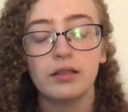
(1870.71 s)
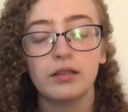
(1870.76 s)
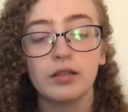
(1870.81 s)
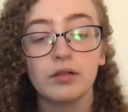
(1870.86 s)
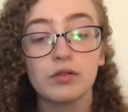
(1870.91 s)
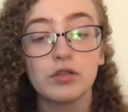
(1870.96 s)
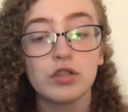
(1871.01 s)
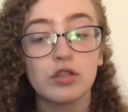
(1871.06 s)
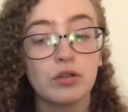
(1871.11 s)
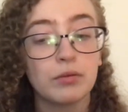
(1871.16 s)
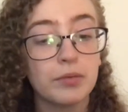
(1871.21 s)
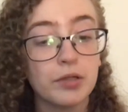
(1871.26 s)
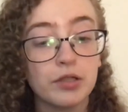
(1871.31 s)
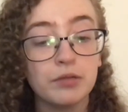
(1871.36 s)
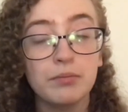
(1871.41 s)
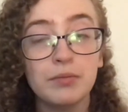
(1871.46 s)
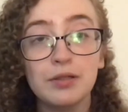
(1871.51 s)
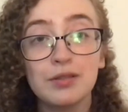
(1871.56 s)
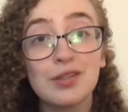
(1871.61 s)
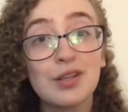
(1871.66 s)
There was so much
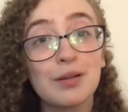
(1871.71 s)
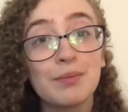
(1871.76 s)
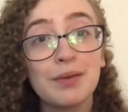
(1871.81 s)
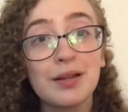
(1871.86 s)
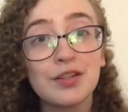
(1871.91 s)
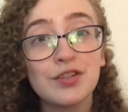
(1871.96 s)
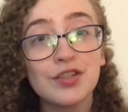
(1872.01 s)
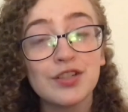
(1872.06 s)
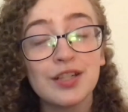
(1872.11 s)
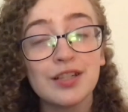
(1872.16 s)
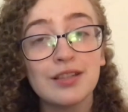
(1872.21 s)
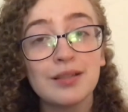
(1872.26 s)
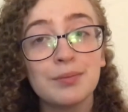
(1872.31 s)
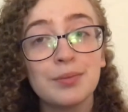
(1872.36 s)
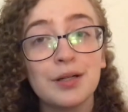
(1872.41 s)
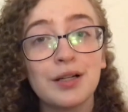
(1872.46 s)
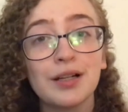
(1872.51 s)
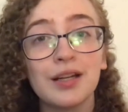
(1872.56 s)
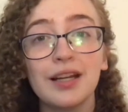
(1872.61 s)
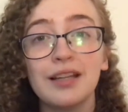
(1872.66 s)
music mentioned in the
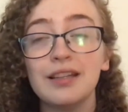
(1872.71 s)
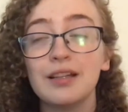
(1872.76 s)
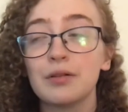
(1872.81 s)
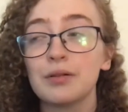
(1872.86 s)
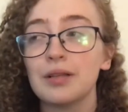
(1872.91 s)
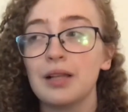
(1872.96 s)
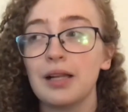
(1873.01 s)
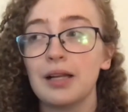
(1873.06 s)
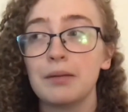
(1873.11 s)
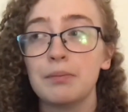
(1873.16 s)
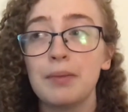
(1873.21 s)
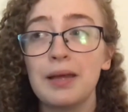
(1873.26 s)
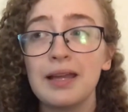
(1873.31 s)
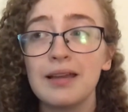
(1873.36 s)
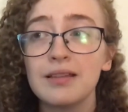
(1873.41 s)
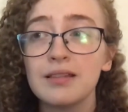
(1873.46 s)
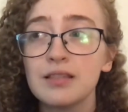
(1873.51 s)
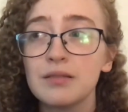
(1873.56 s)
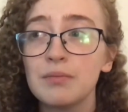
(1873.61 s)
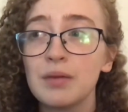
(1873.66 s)
book, and there were like
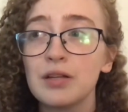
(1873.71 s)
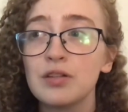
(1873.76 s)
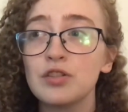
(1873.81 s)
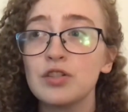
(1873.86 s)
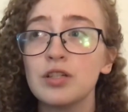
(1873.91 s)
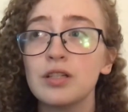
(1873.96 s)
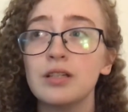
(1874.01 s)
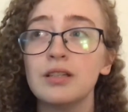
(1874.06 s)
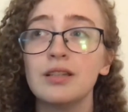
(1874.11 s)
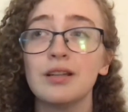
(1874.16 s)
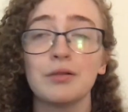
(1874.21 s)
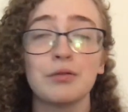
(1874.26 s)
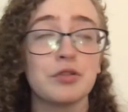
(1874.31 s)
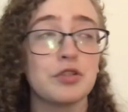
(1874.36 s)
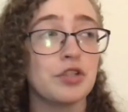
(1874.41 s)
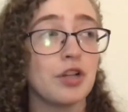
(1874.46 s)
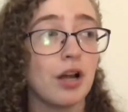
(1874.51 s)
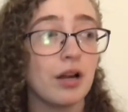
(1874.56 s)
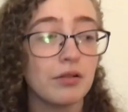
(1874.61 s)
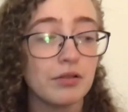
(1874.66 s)
bands mentioned, there were
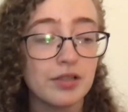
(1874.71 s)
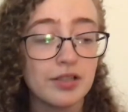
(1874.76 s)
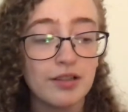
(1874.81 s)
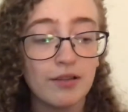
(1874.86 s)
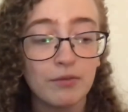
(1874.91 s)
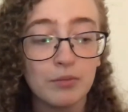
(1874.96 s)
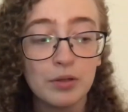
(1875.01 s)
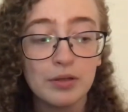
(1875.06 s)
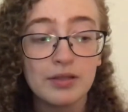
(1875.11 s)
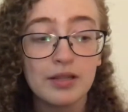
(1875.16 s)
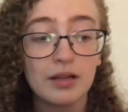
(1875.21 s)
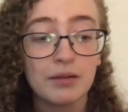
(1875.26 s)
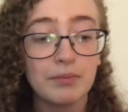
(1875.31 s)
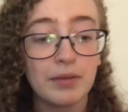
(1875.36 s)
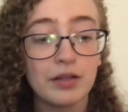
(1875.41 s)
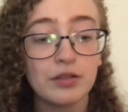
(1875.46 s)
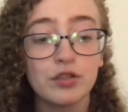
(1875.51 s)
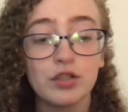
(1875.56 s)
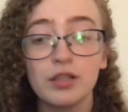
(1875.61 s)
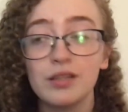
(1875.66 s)
genres of music
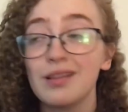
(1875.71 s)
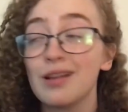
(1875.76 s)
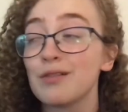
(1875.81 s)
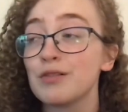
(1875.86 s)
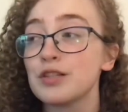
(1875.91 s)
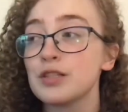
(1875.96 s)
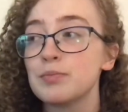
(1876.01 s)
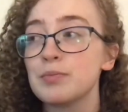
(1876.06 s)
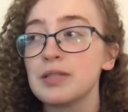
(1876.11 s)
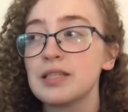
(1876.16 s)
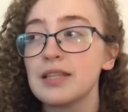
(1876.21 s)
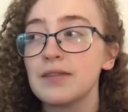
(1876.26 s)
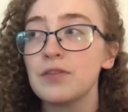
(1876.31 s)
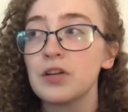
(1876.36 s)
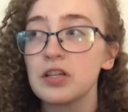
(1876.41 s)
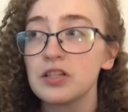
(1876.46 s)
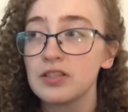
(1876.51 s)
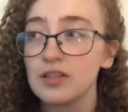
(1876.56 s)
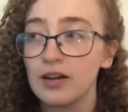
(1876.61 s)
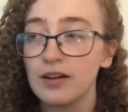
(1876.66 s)
mentioned, there were specific
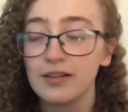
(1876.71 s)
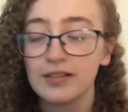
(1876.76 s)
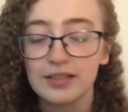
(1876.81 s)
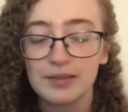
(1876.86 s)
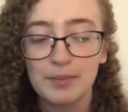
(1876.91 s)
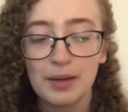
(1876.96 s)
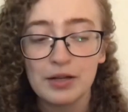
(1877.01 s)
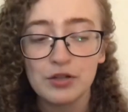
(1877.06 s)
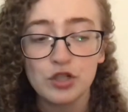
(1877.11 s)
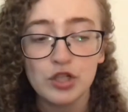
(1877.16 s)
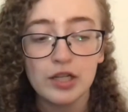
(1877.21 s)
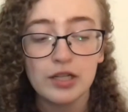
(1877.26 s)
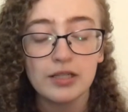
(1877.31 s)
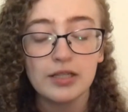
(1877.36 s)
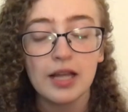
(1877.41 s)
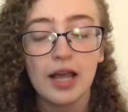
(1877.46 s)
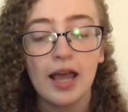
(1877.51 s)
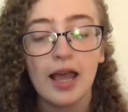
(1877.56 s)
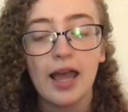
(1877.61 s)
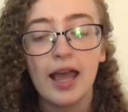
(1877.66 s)
songs mentioned,
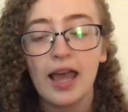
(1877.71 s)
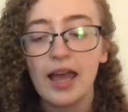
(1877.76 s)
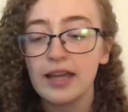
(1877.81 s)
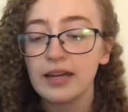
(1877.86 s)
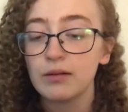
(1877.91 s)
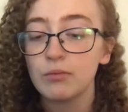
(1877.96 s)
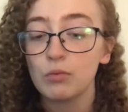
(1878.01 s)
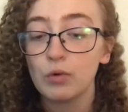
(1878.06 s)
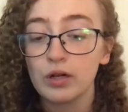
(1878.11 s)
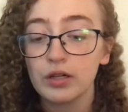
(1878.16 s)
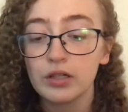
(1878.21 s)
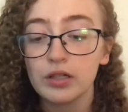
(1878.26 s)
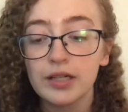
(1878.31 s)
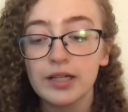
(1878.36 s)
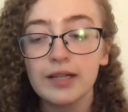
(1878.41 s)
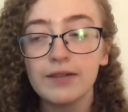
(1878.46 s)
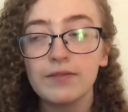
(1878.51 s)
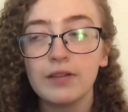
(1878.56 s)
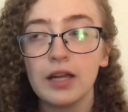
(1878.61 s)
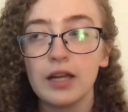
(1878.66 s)
and I'm wondering
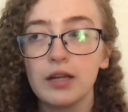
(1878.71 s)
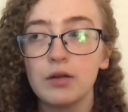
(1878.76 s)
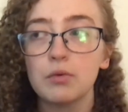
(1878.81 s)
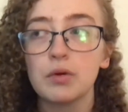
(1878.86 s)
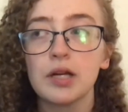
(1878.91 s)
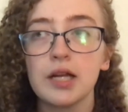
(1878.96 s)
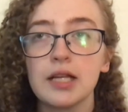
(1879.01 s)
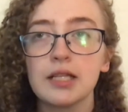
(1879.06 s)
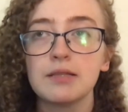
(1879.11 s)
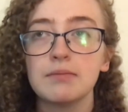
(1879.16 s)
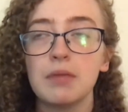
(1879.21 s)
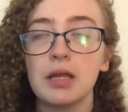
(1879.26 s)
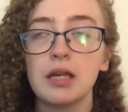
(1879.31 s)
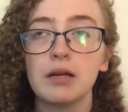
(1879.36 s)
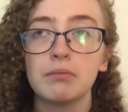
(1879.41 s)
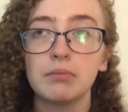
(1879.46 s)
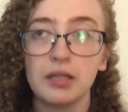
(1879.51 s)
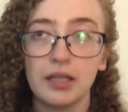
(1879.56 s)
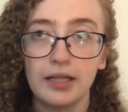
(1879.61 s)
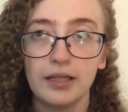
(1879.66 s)
if anyone has made
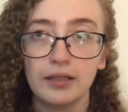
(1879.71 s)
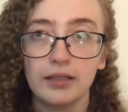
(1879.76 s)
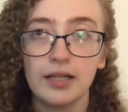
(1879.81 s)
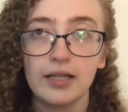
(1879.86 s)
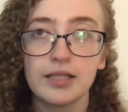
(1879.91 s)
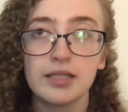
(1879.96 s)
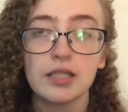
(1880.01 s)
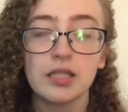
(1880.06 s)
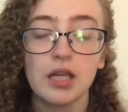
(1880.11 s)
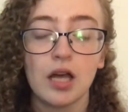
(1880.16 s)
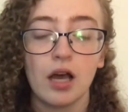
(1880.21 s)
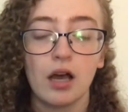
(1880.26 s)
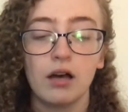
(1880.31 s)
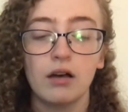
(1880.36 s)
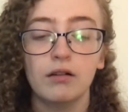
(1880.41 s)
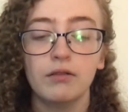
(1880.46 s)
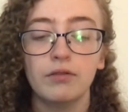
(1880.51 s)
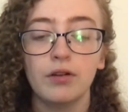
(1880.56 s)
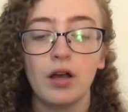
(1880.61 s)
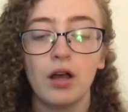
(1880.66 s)
a playlist
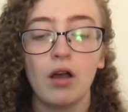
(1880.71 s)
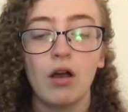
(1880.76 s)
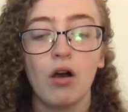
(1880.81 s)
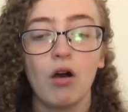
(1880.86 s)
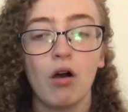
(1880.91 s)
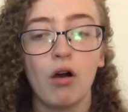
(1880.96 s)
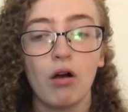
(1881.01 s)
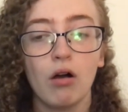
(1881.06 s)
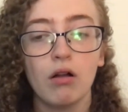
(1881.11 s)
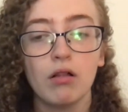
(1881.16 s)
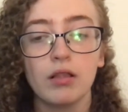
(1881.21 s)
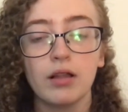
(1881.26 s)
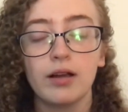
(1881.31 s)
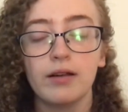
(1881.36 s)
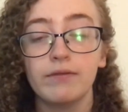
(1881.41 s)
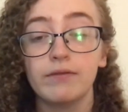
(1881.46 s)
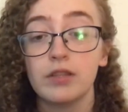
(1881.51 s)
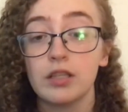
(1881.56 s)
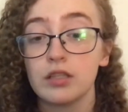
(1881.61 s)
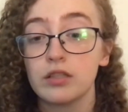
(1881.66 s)
of all of
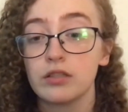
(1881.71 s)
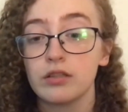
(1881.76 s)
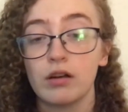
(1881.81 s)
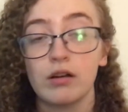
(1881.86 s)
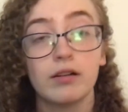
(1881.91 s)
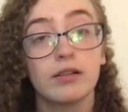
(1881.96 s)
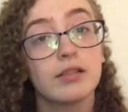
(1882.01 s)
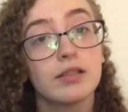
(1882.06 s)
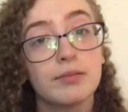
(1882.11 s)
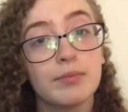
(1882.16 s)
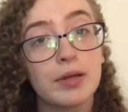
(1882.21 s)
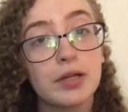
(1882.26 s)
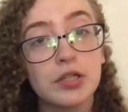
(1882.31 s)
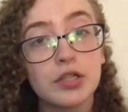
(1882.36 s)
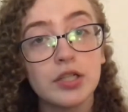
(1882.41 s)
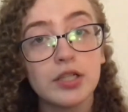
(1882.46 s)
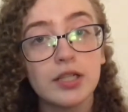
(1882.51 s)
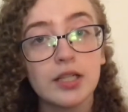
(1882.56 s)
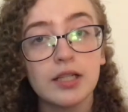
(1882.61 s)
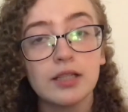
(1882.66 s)
the songs
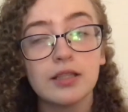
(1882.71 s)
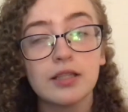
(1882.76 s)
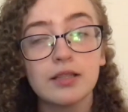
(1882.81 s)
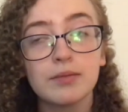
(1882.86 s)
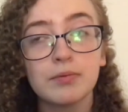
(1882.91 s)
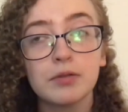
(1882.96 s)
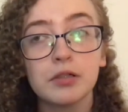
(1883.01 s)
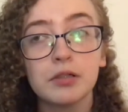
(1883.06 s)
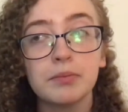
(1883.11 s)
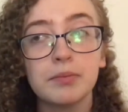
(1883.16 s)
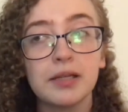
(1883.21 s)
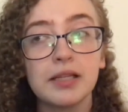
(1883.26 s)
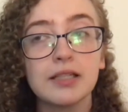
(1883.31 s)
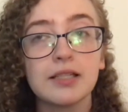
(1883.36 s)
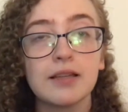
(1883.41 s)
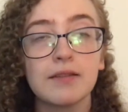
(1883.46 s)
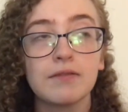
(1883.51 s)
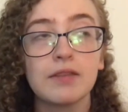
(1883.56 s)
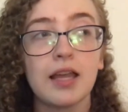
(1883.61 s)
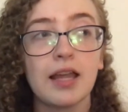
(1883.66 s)
mentioned in this book, because
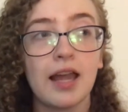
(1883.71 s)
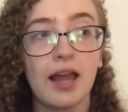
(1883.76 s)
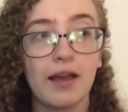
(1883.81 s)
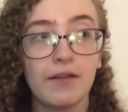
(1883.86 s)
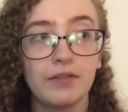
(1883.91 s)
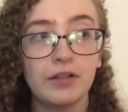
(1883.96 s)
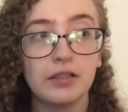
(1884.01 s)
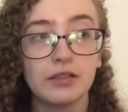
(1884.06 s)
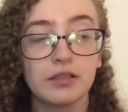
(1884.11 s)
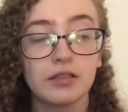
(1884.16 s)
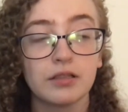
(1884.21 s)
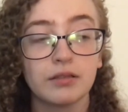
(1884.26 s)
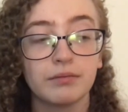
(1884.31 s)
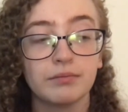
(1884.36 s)
if they haven't,